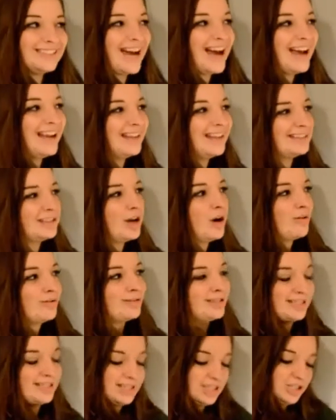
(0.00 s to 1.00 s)
I
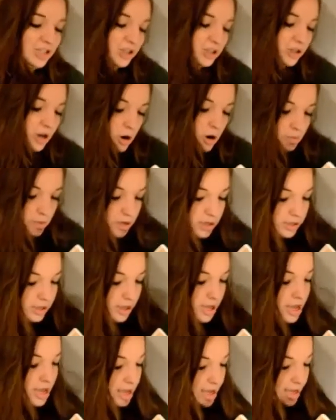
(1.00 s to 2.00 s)
totally did your homework.
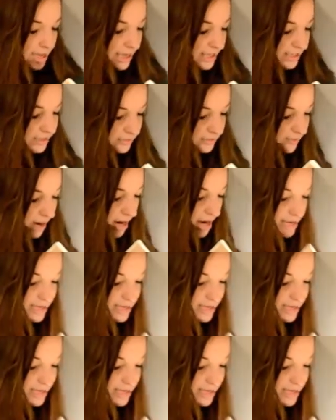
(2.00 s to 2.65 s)
It's right